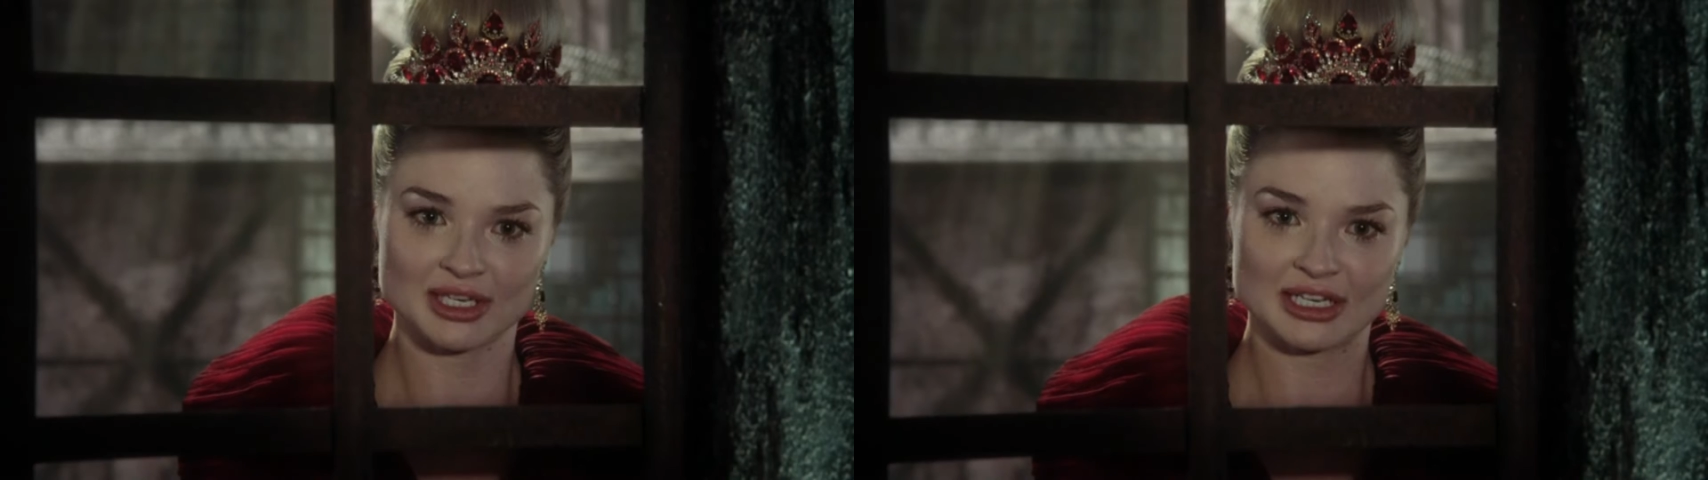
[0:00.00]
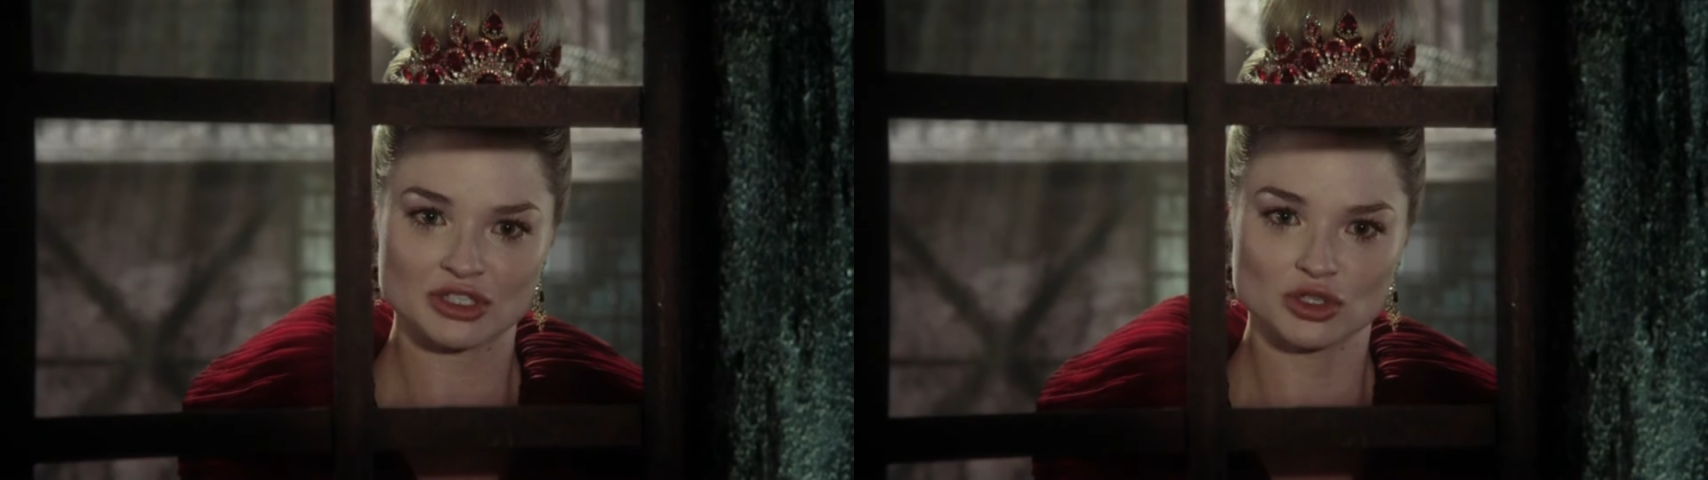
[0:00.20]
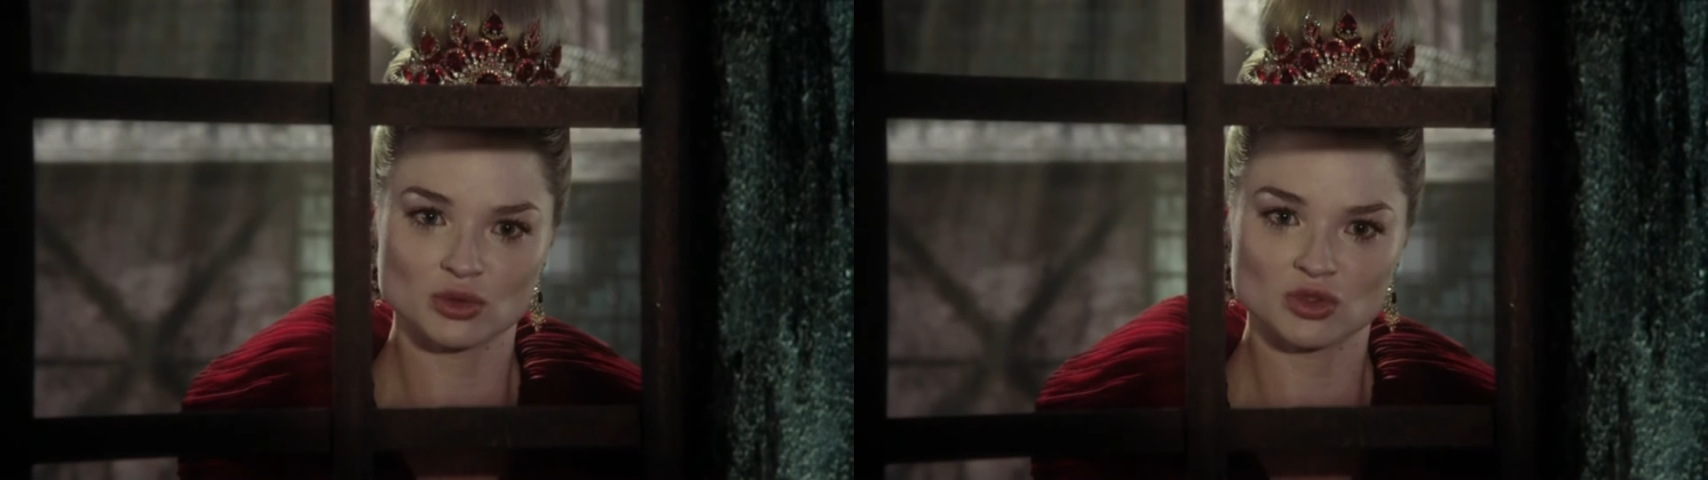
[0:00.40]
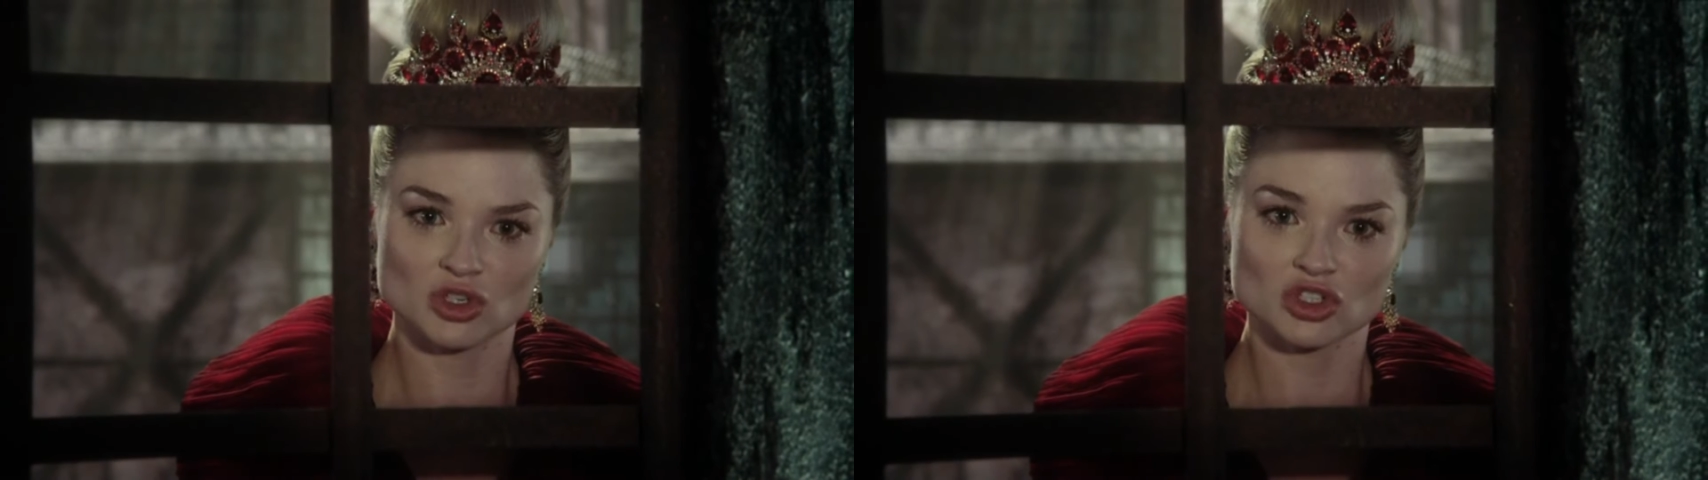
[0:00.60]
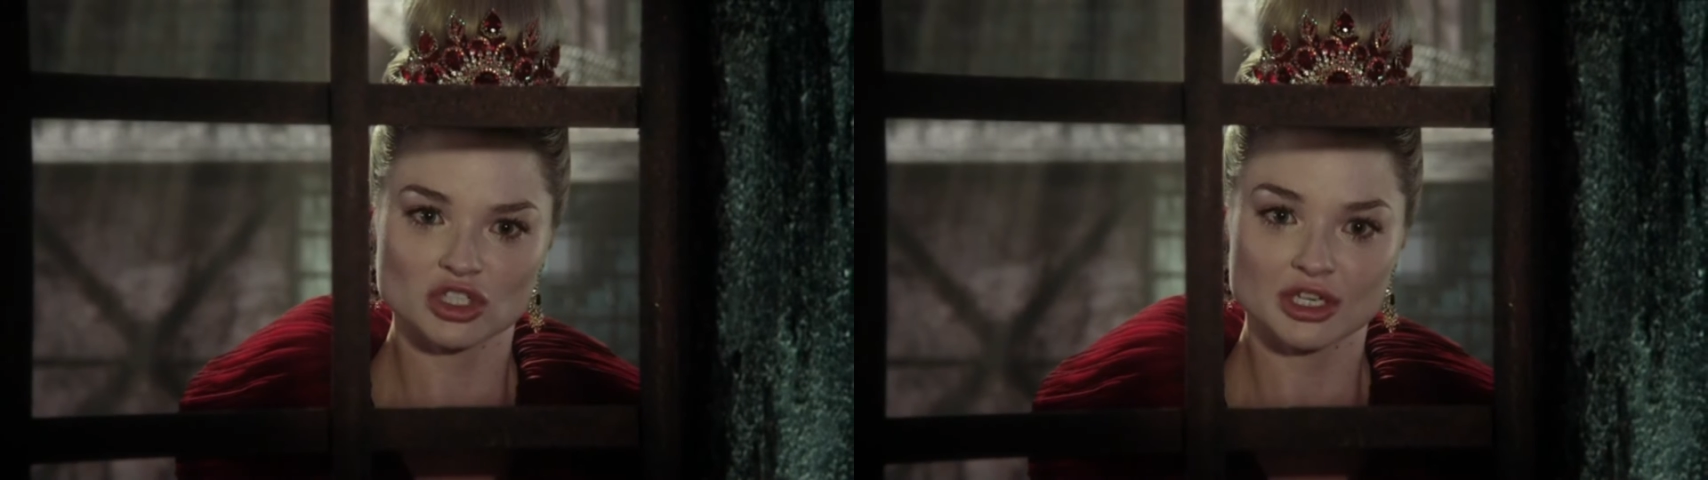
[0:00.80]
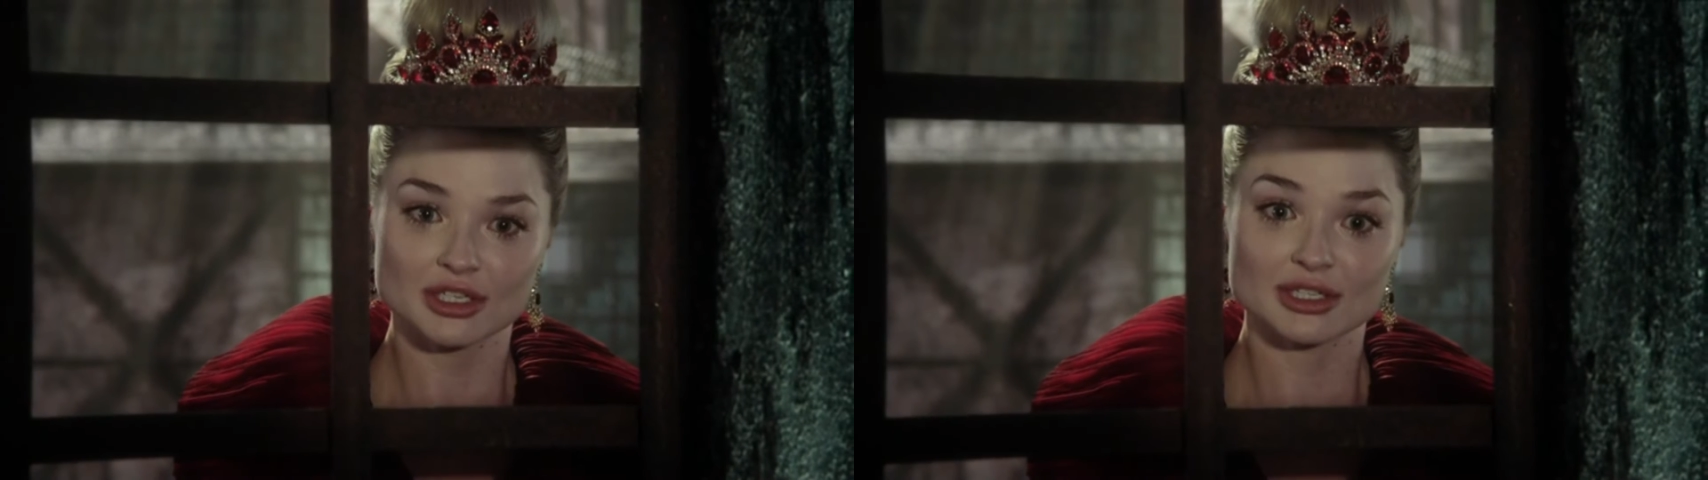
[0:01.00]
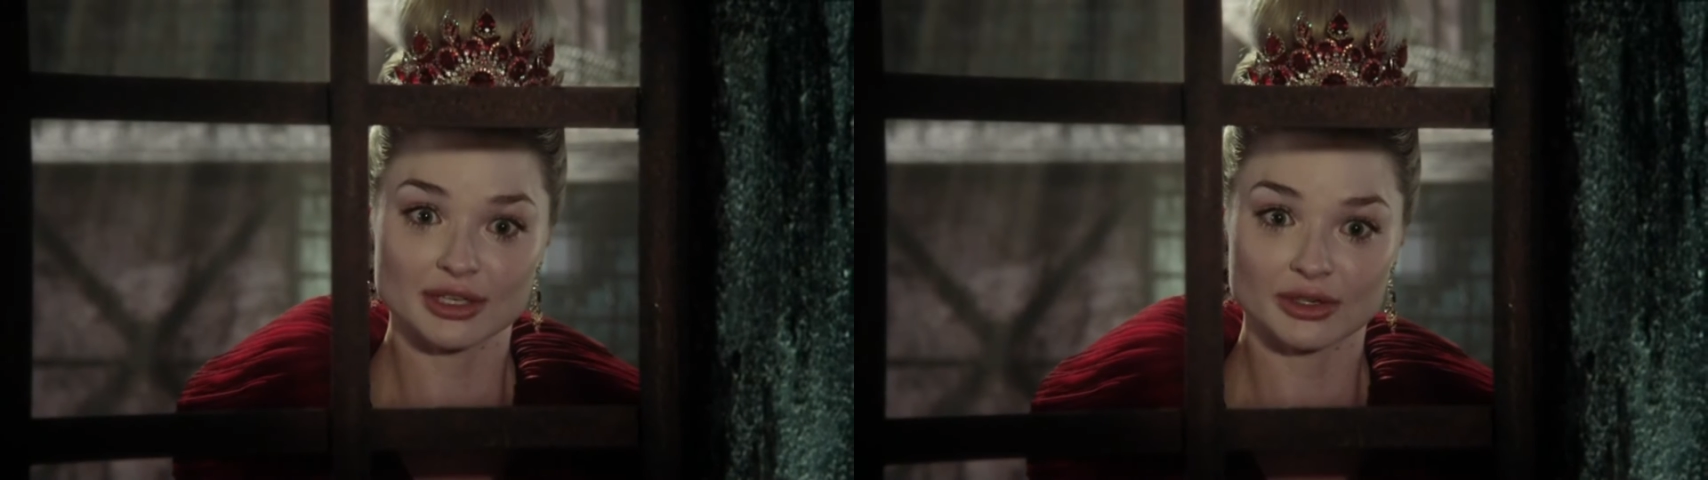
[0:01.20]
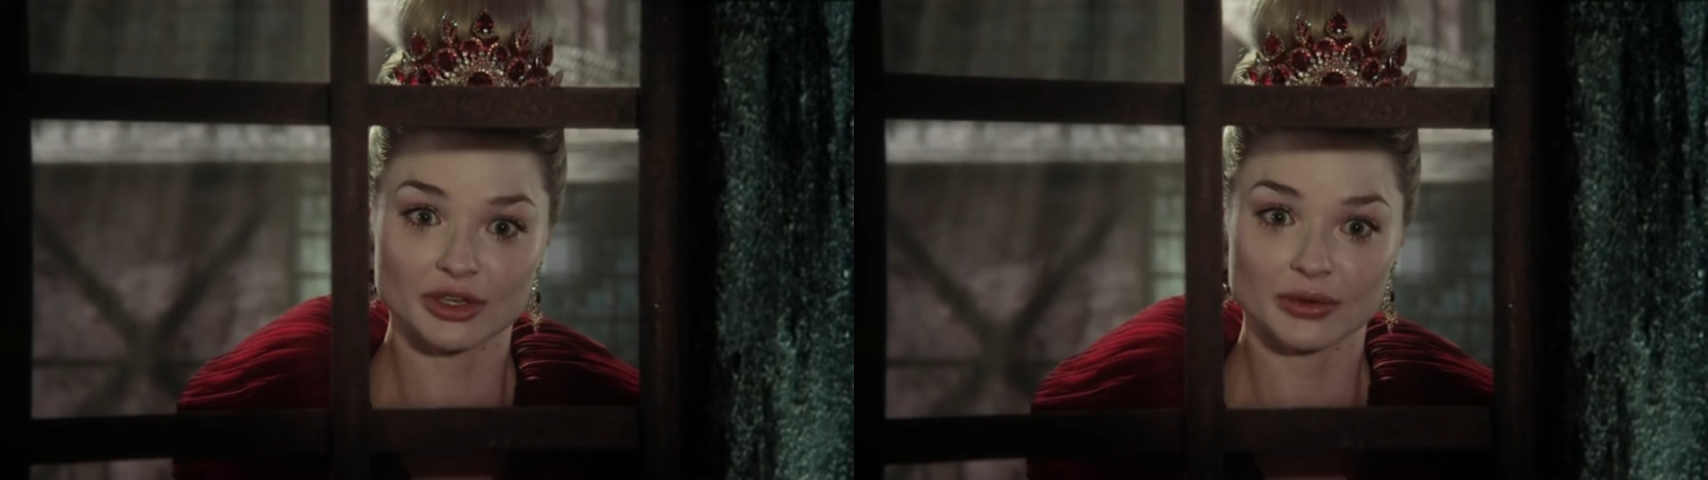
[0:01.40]
I need an excuse not to
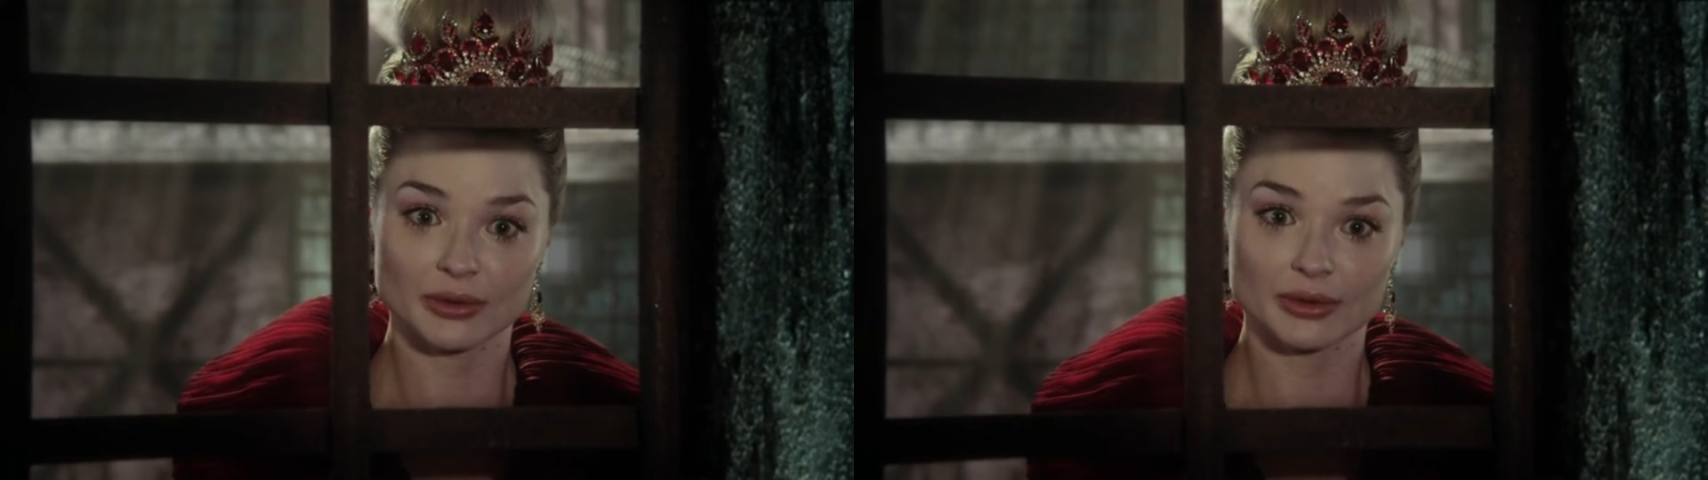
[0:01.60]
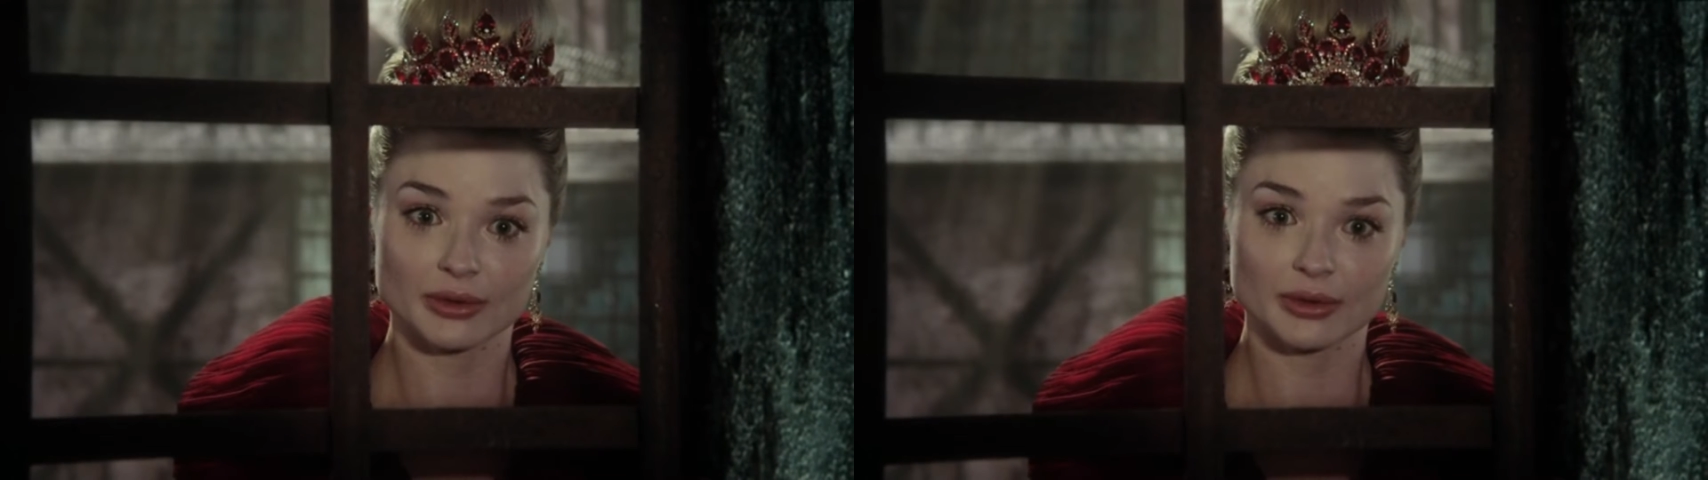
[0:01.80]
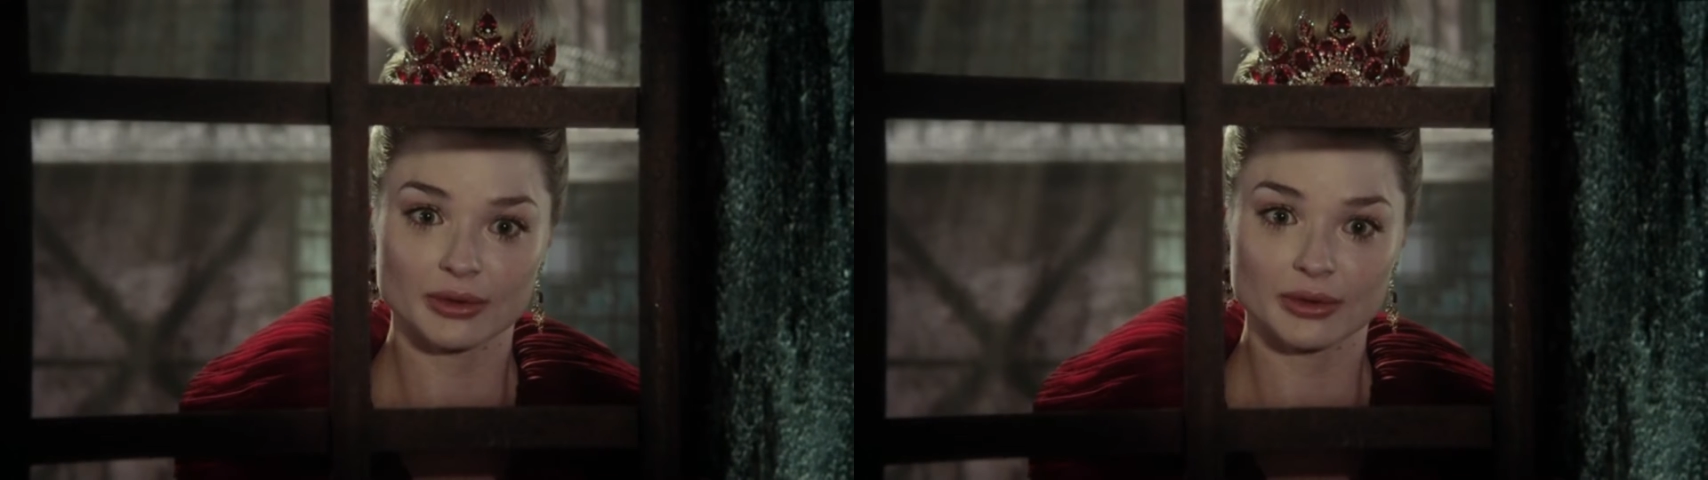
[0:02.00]
kill you.